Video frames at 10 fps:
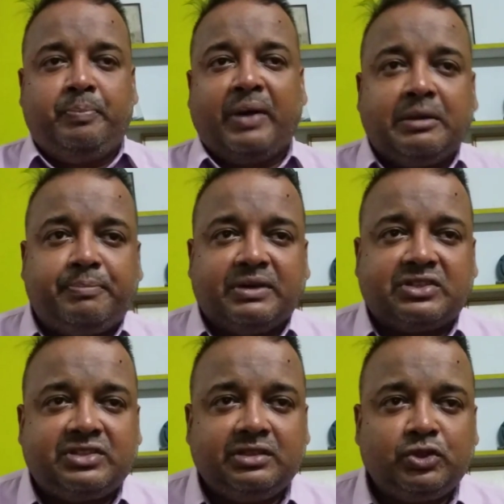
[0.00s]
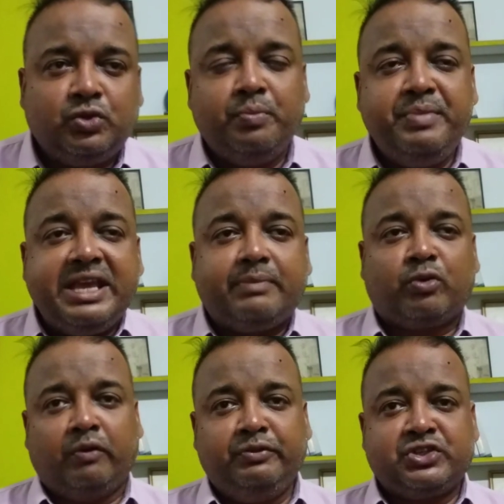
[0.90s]
purpose to make
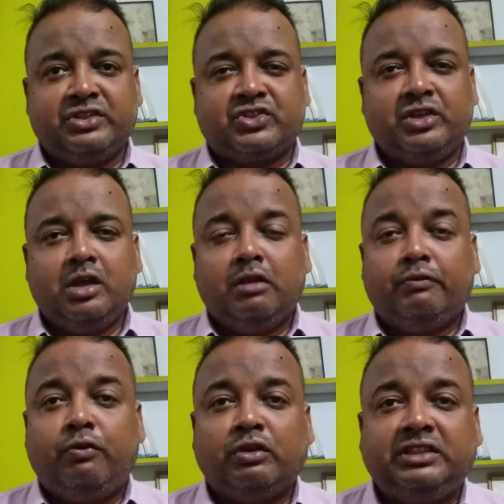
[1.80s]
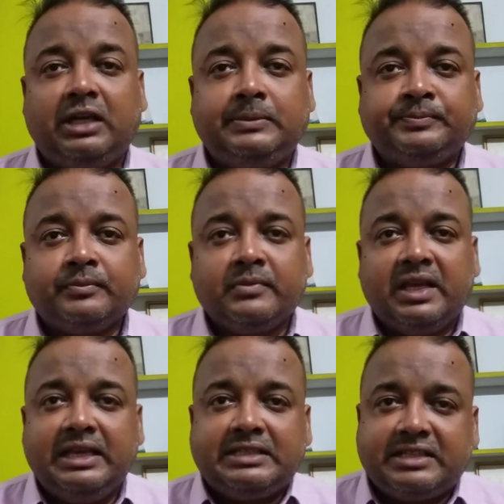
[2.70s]
provisions for the
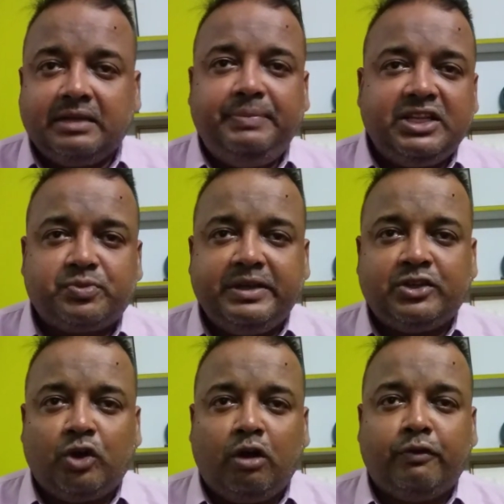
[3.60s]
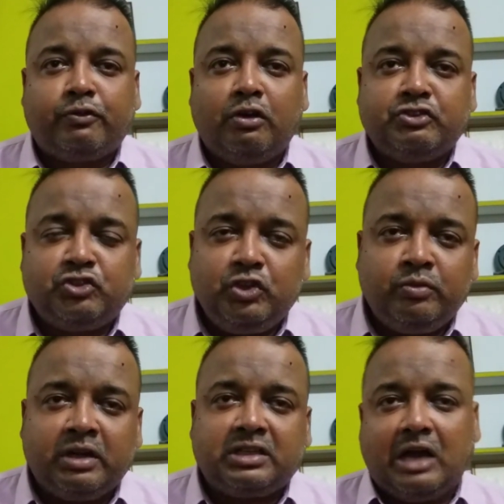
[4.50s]
establishment of
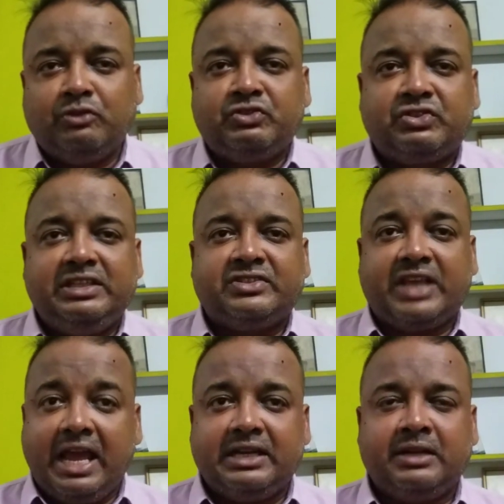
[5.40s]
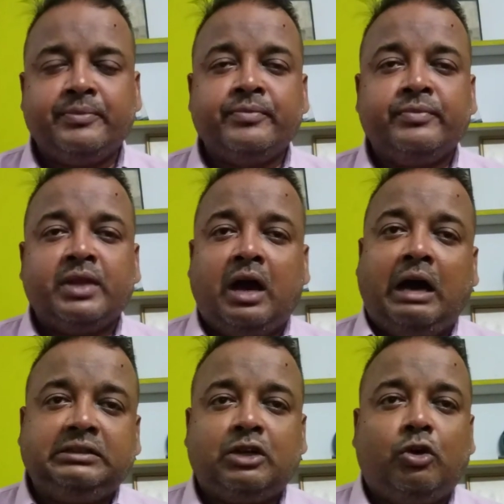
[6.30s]
consumer councils and
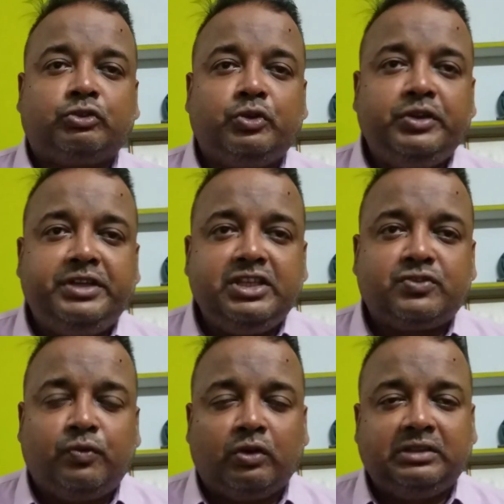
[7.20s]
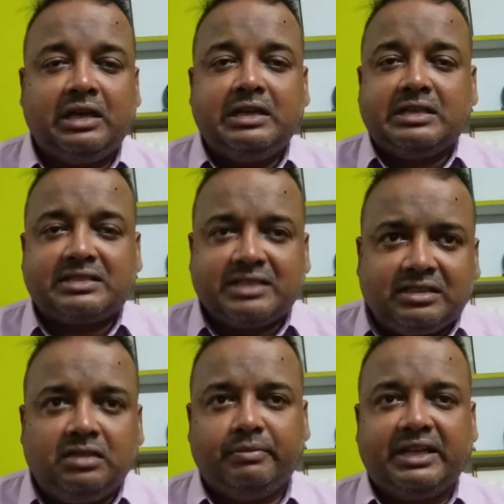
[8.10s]
other authorities for the
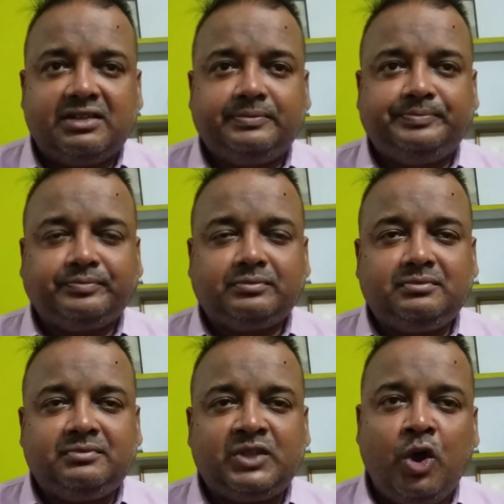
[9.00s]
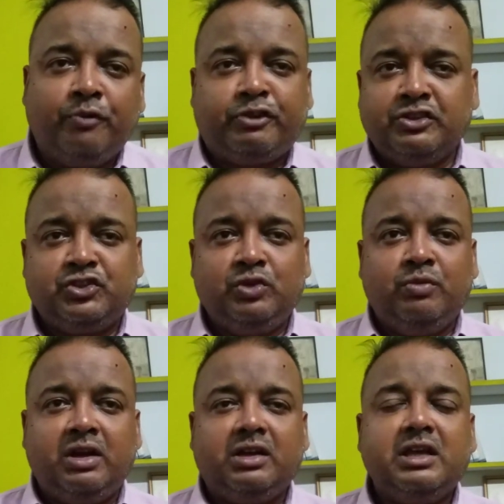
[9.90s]
settlement of
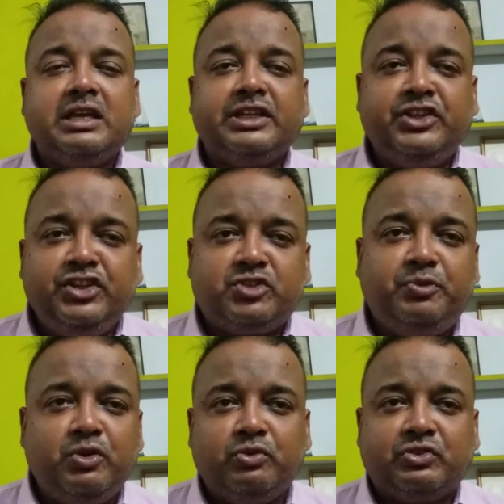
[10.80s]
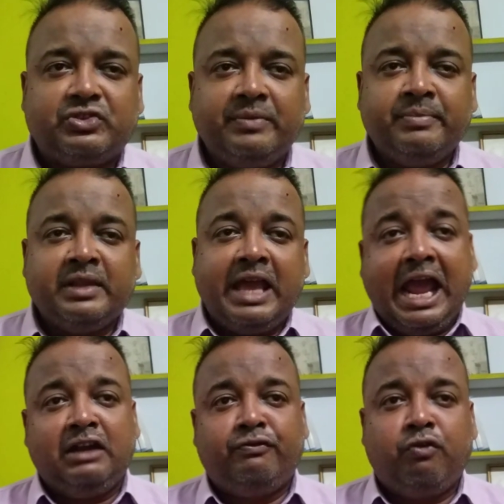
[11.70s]
consumer disputes
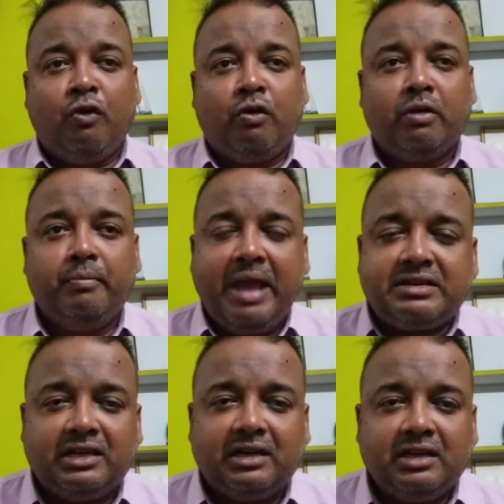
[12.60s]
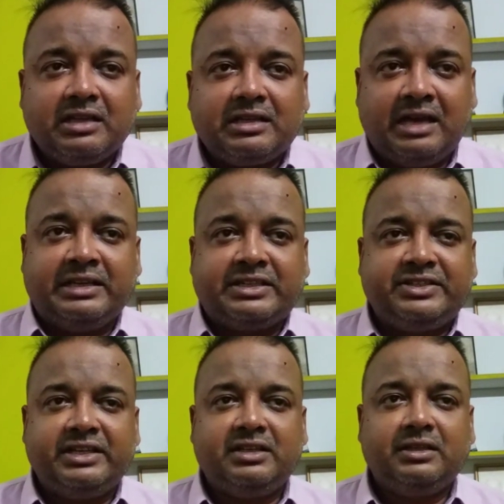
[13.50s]
and for matter
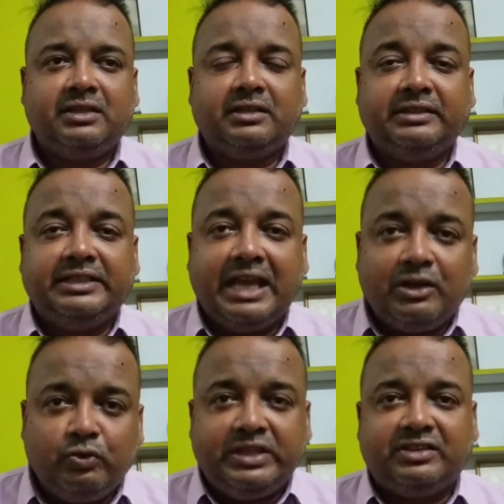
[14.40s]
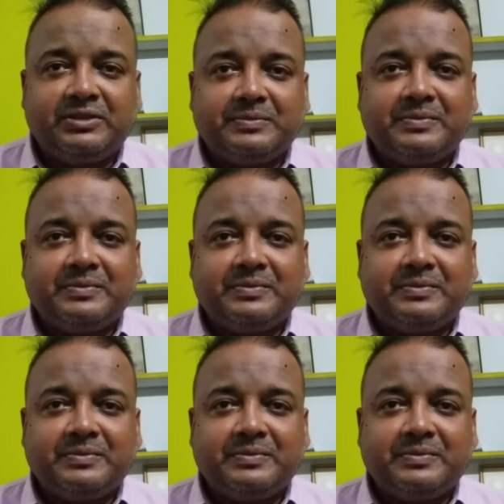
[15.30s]
connected therewith.